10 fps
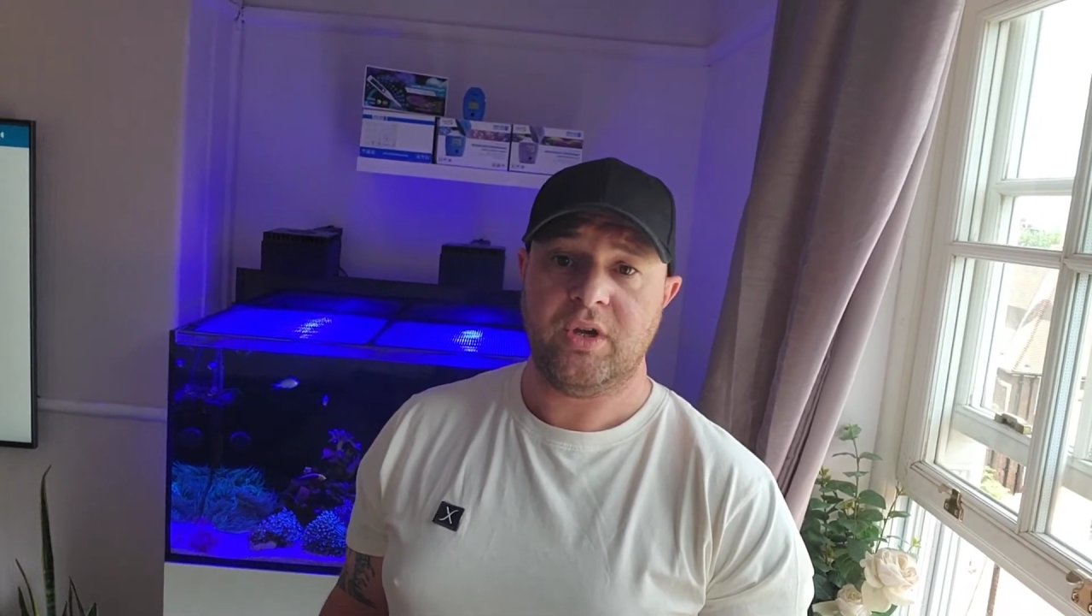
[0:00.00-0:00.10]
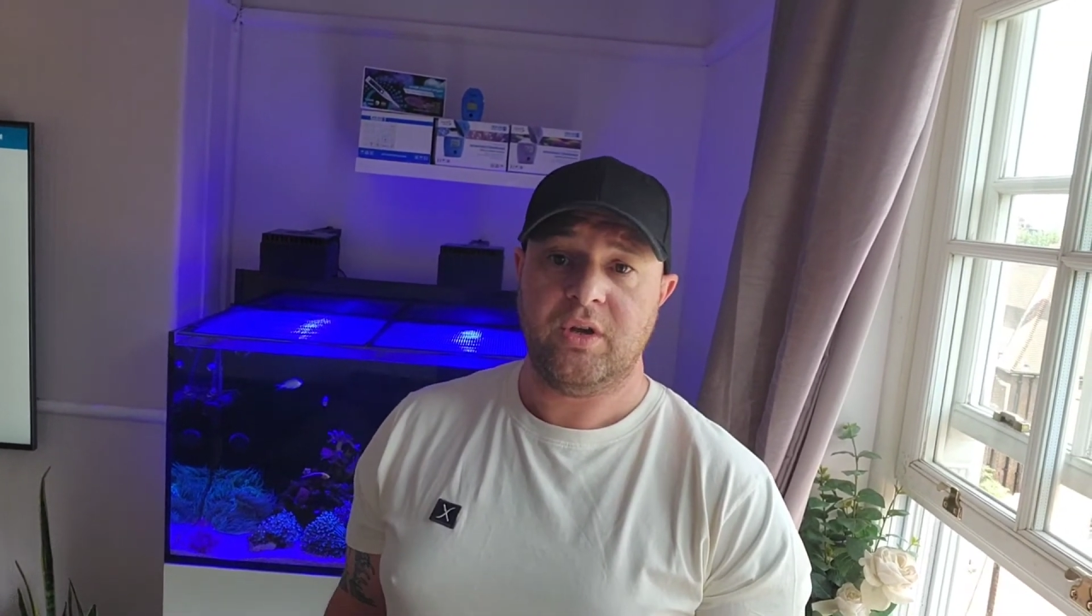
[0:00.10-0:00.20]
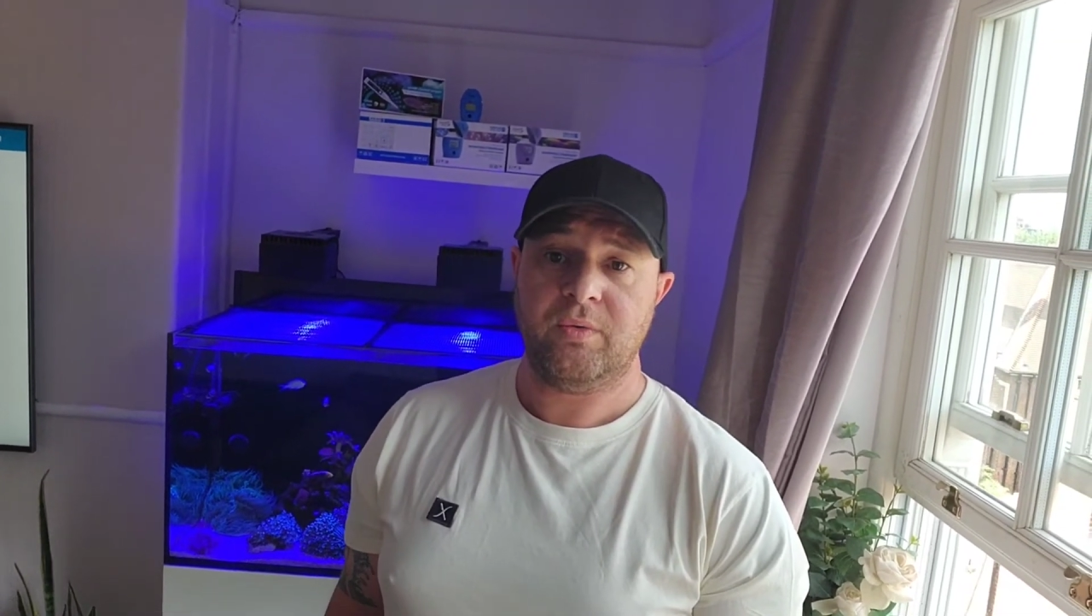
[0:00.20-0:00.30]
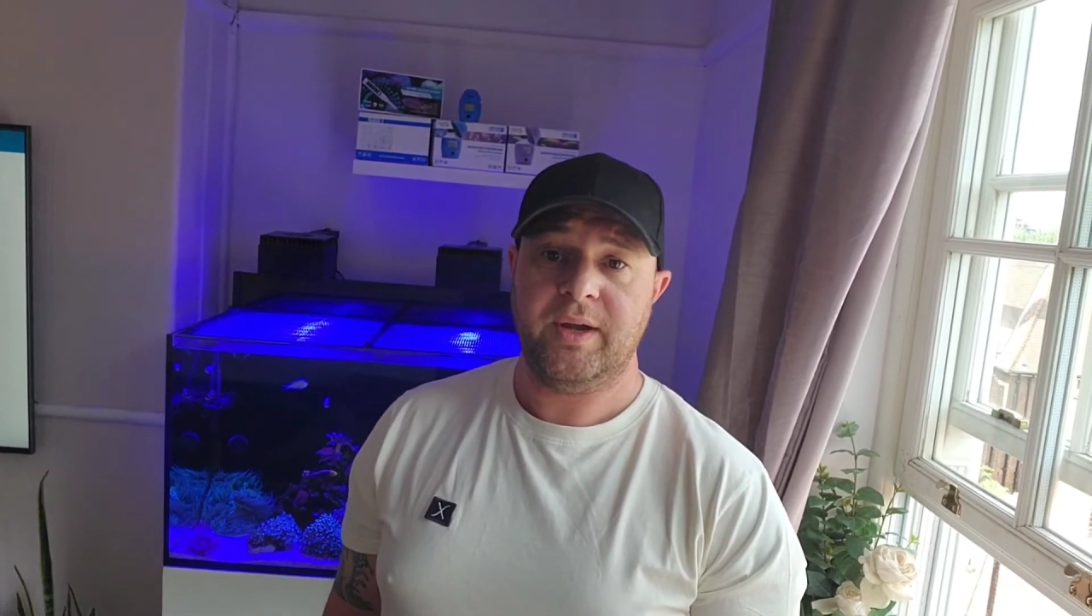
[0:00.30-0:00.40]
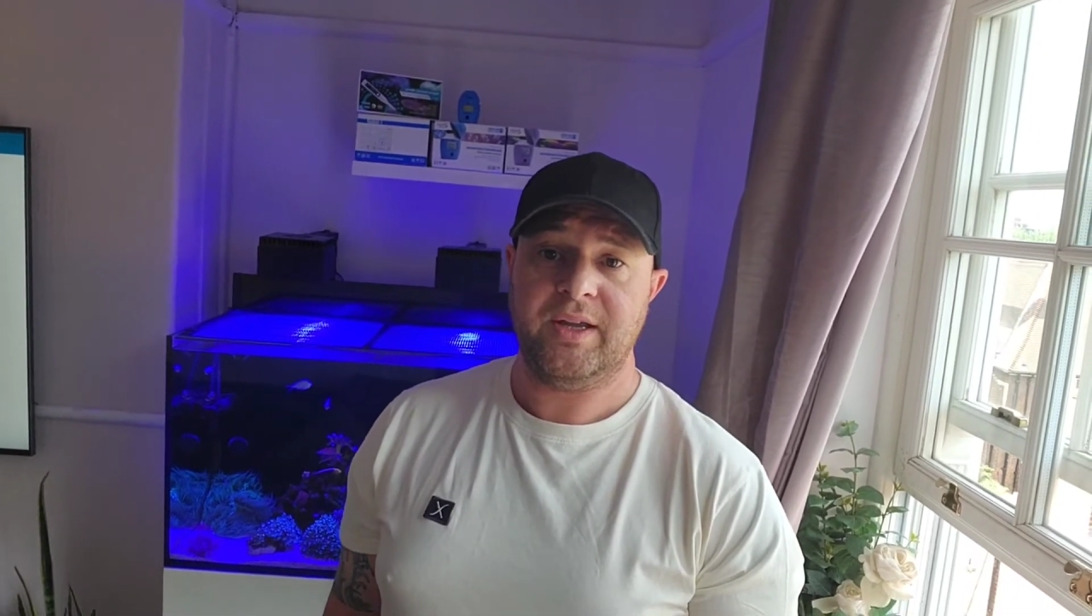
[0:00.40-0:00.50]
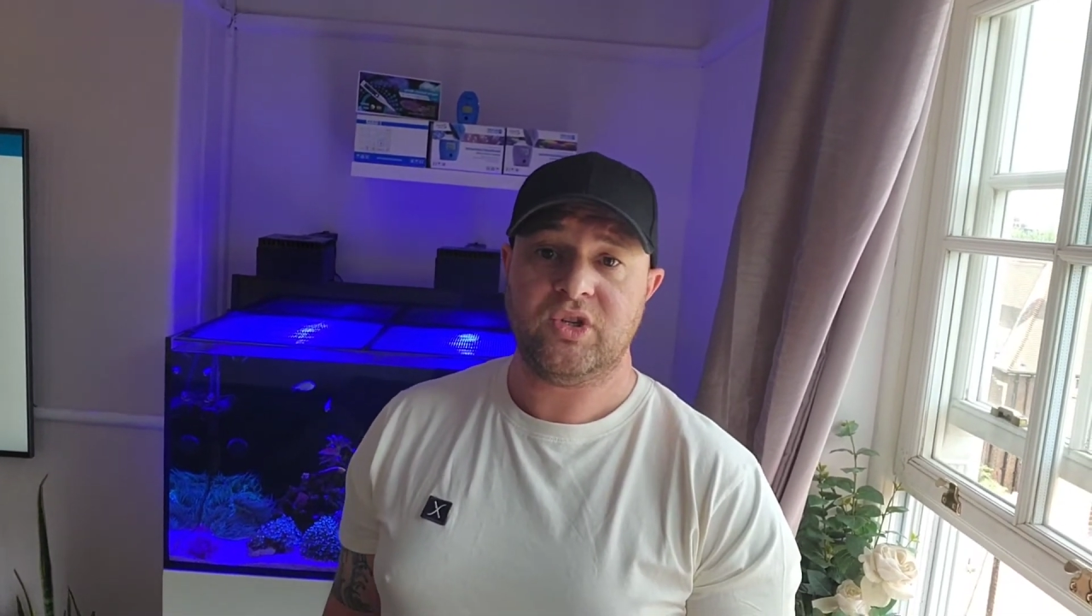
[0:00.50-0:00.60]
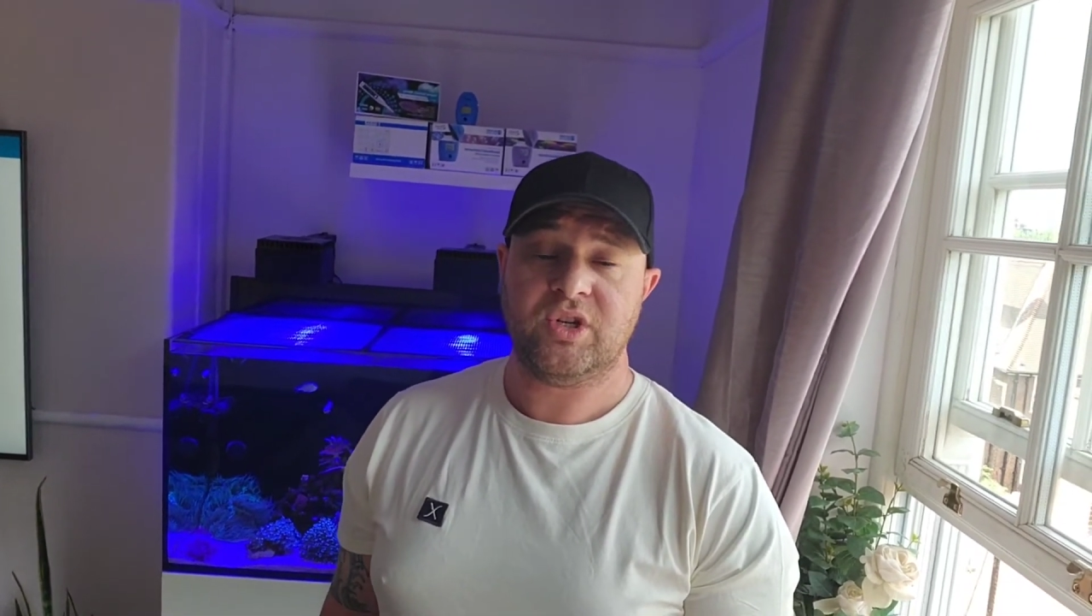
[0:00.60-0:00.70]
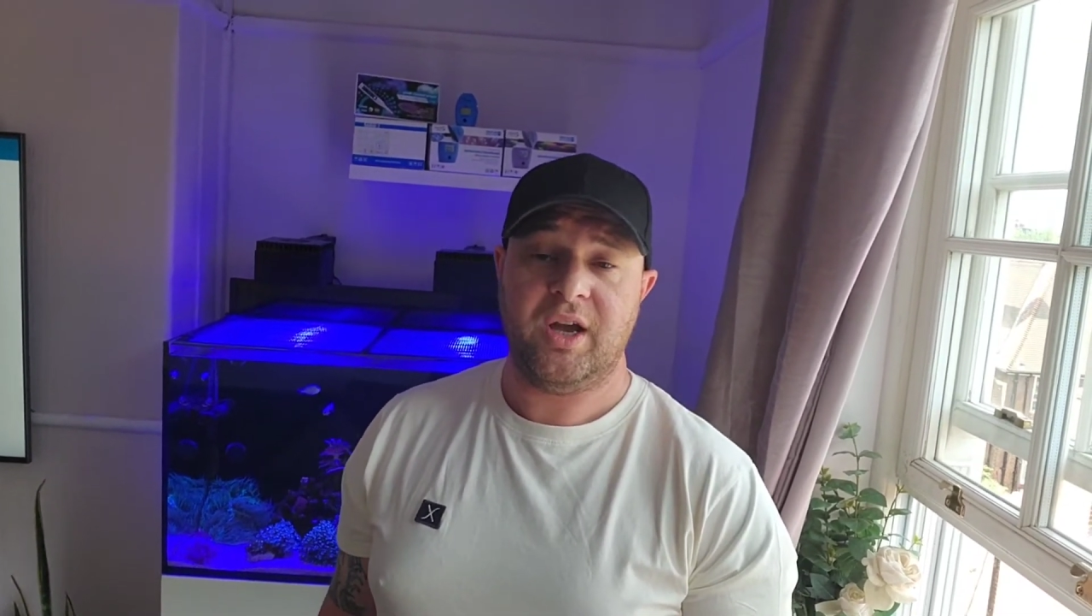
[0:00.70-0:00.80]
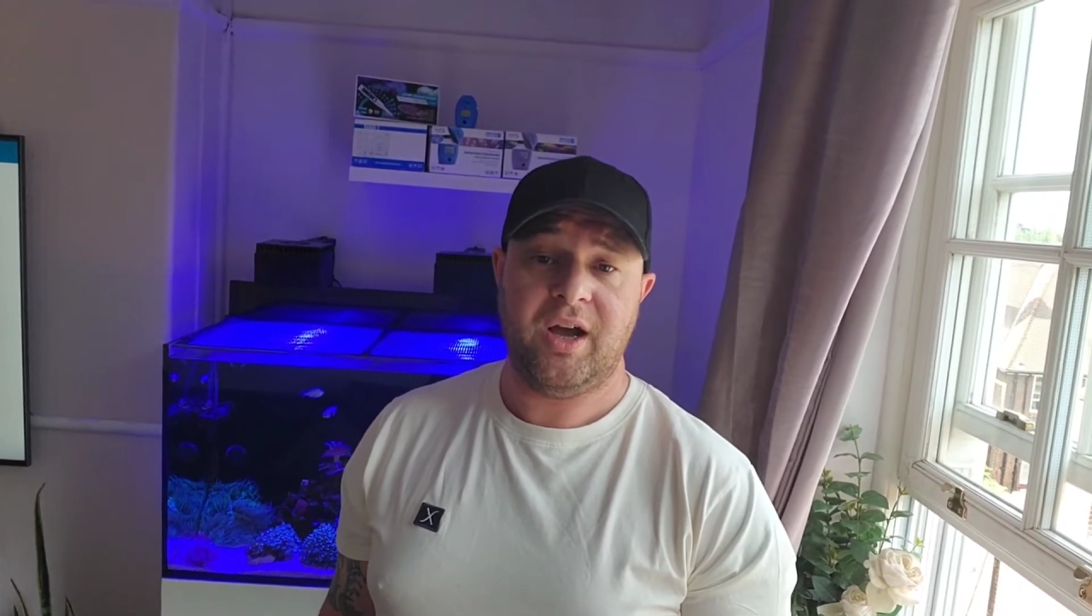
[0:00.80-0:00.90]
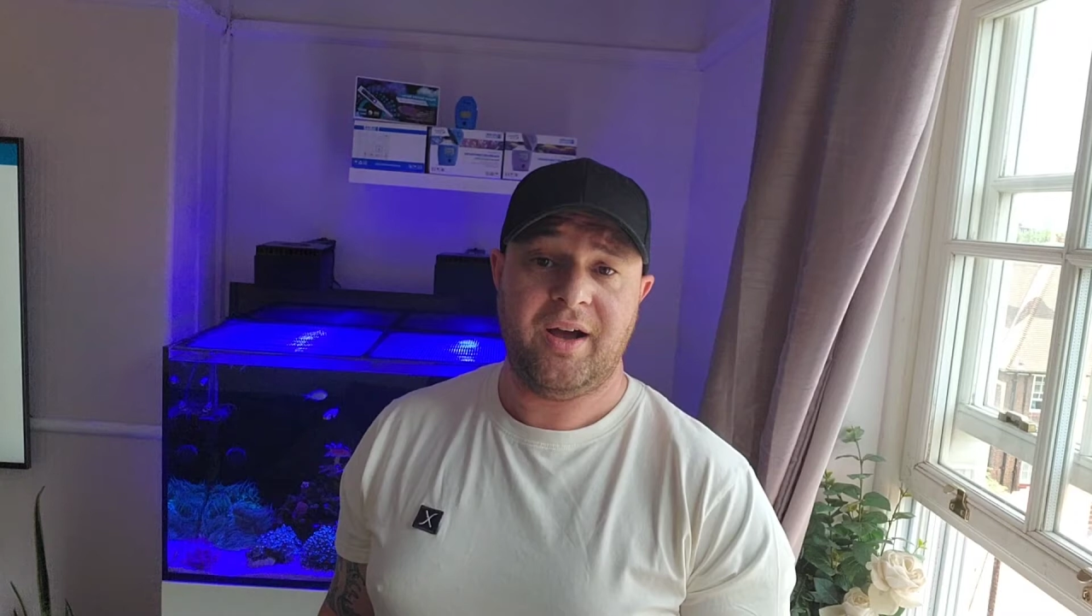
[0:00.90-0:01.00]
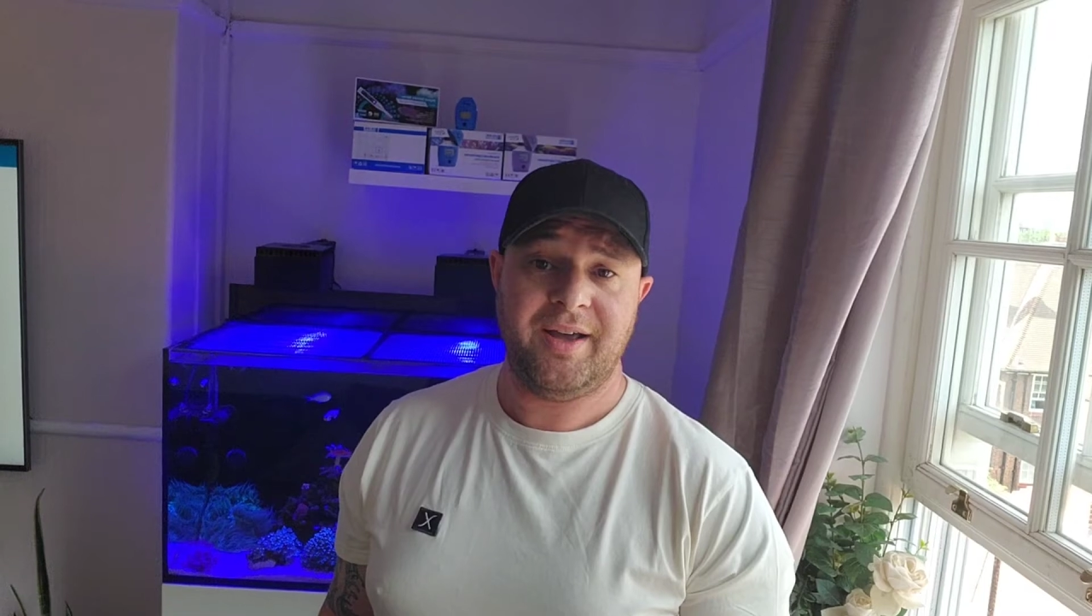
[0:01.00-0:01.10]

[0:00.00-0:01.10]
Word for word: which uh,